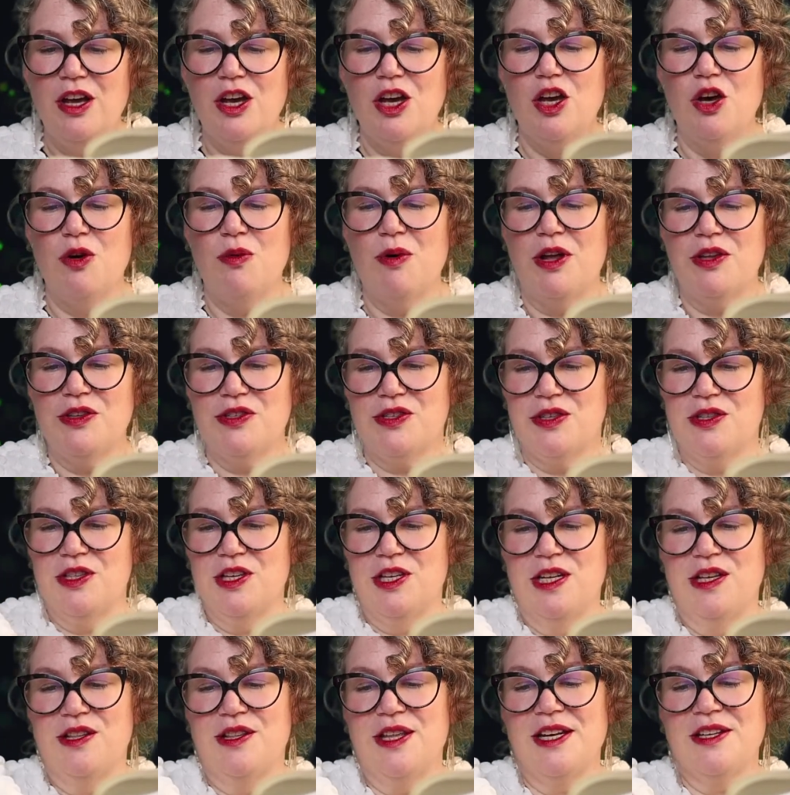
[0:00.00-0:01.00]
who answered that
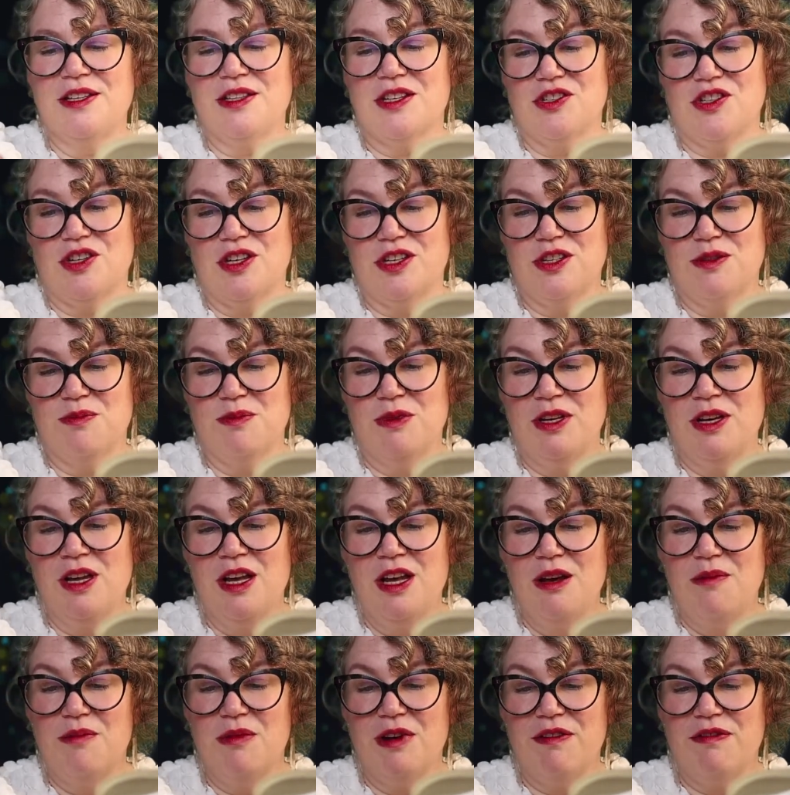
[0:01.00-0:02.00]
he thanked the gentleman,
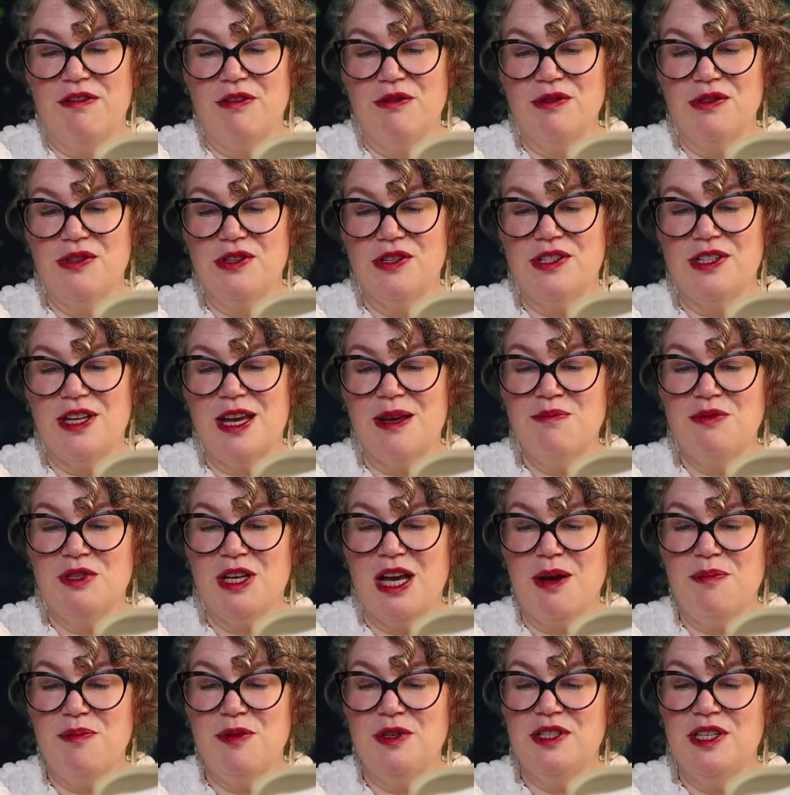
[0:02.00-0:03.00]
but if it was the same
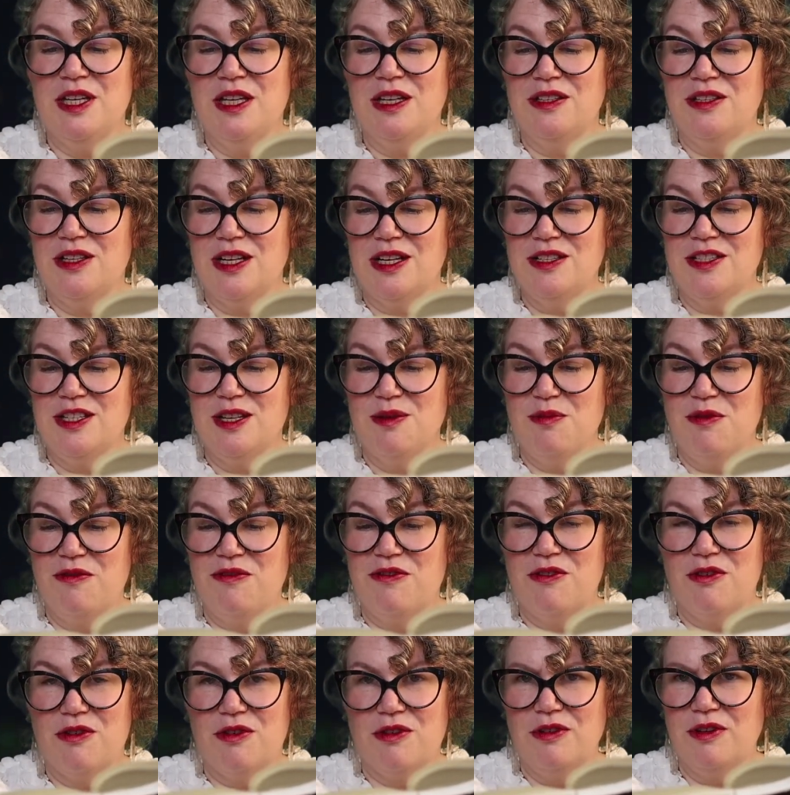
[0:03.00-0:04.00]
tap as he had tasted
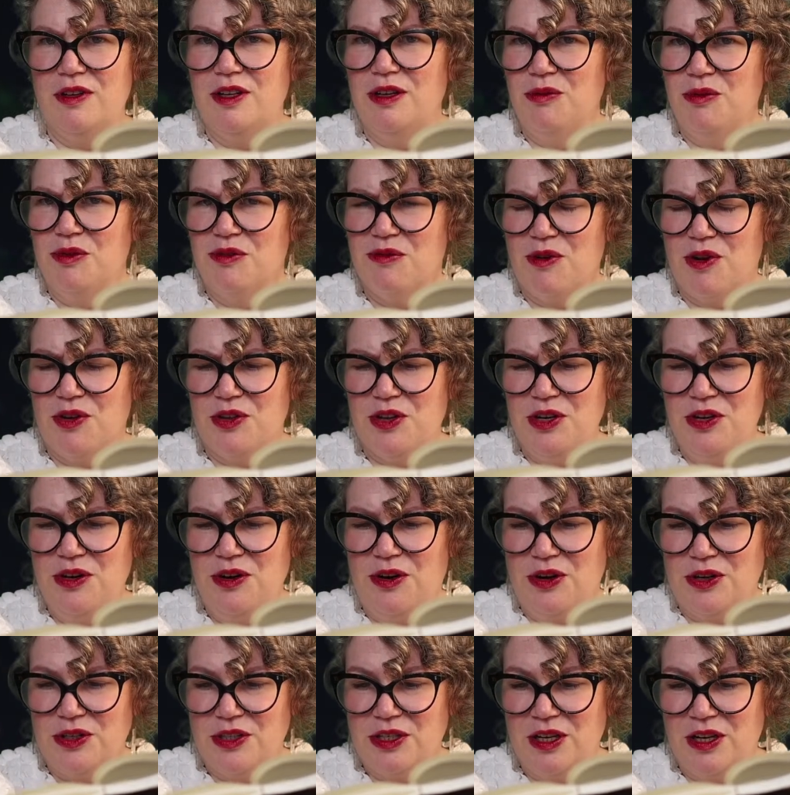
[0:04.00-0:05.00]
before, he would rather
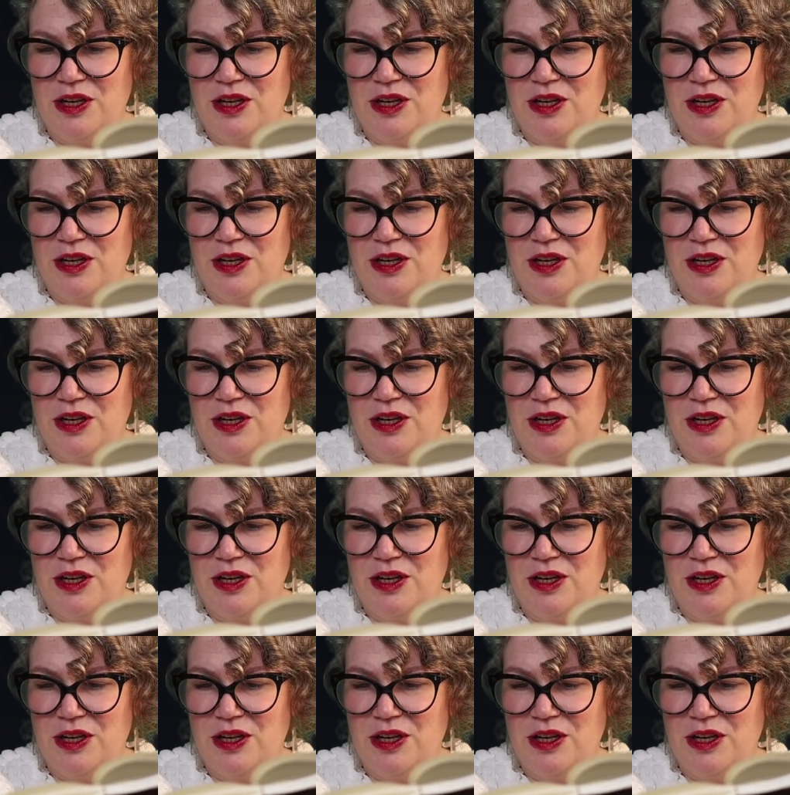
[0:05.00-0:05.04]
not.